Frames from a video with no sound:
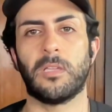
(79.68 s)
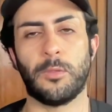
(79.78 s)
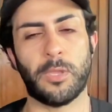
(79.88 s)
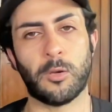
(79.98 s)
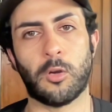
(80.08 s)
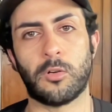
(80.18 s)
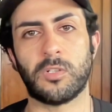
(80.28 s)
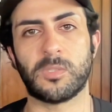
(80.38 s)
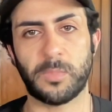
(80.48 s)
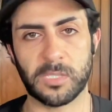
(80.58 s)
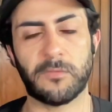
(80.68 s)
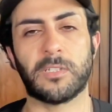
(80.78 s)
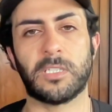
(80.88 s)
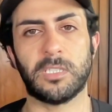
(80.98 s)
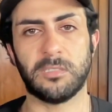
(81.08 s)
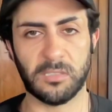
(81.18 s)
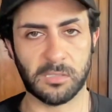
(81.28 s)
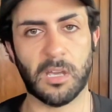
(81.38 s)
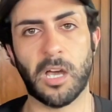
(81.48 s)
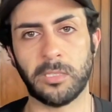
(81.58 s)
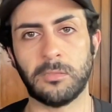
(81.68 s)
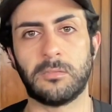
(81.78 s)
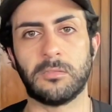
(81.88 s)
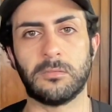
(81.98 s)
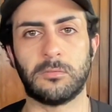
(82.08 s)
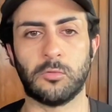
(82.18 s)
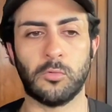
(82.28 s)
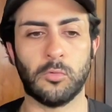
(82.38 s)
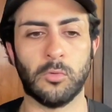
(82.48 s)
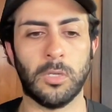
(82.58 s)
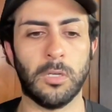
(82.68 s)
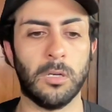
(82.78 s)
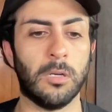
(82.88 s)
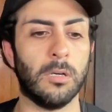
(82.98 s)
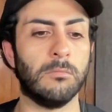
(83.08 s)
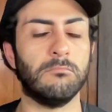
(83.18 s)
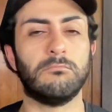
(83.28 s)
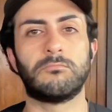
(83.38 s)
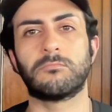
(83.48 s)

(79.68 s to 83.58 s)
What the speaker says: that are specifically designed to